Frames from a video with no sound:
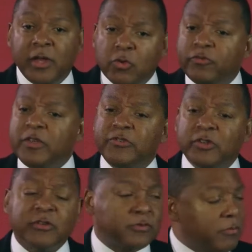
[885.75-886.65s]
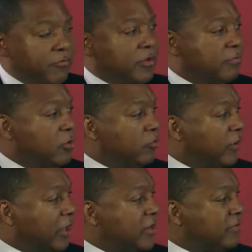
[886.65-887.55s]
He was teaching us some of his
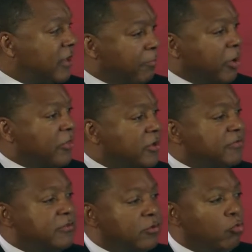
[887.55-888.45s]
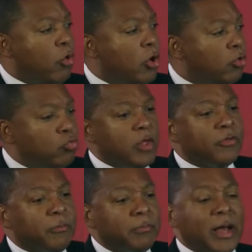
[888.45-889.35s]
music, and he said, Brother, this is a royal
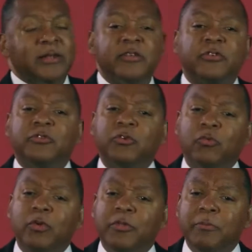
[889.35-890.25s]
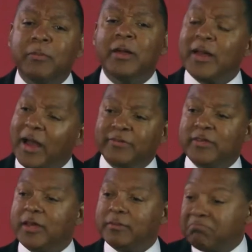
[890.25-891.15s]
rhythm. I listened to the rhythm. I
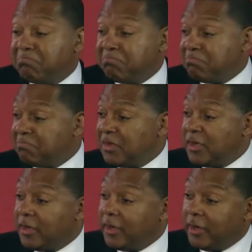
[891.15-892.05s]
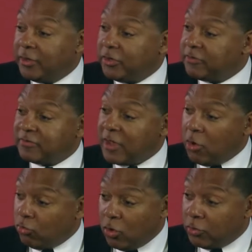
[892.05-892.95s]
said, It doesn't
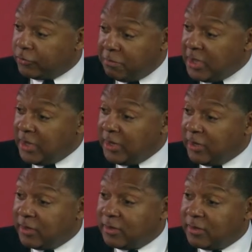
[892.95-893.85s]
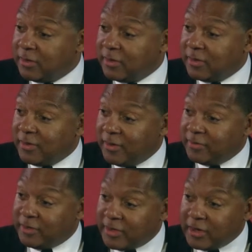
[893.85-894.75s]
sound royal to me.
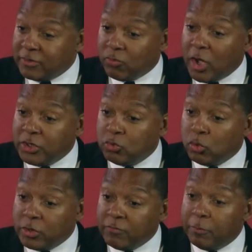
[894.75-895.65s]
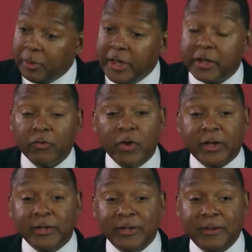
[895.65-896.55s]
He said, That is why you will never play it
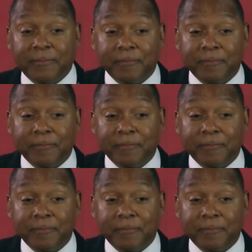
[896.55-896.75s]
correctly.